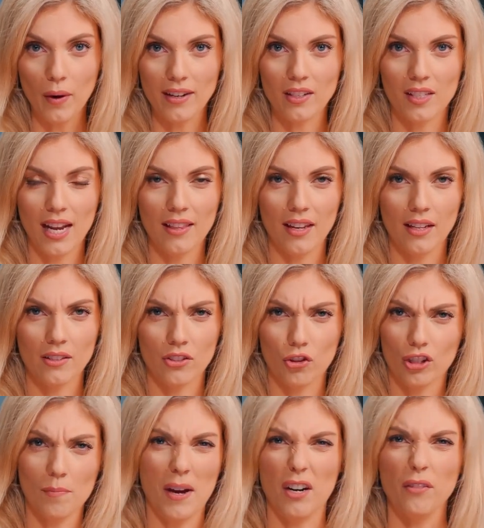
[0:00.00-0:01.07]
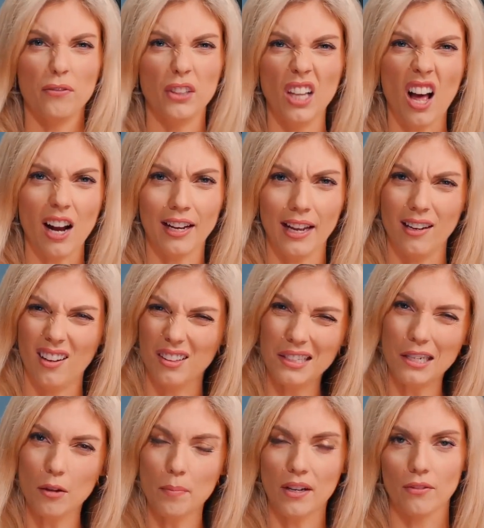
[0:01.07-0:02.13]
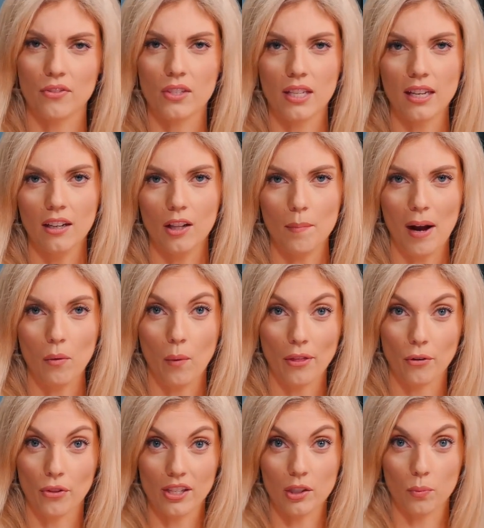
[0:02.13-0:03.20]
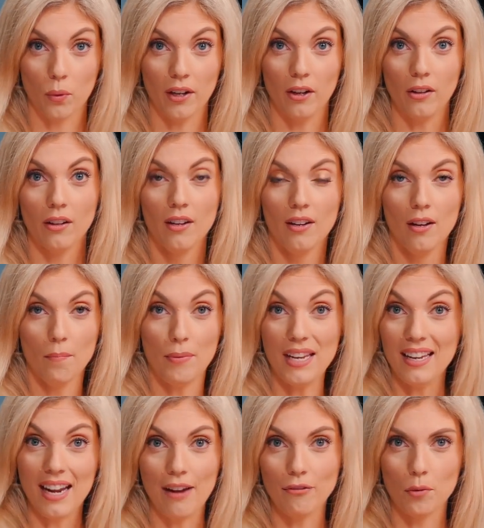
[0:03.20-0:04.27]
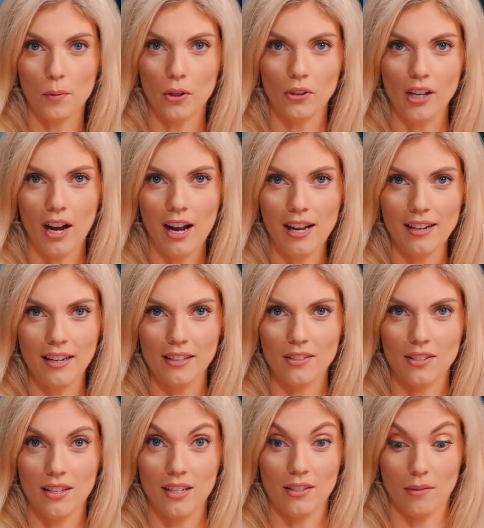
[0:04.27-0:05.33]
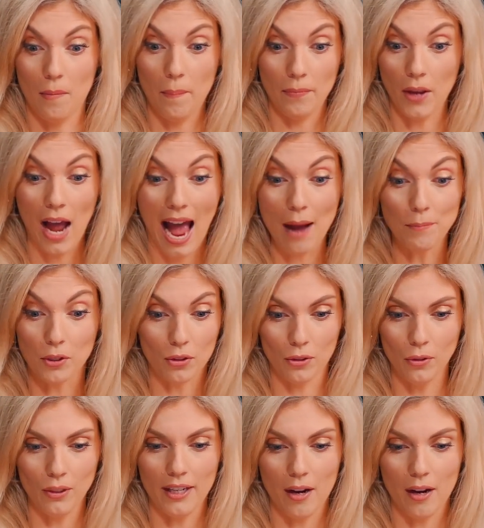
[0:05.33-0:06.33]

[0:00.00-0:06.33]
And to say that it's just a matter of luck and a little bit of skill about whether this will be inevitable or not is absolutely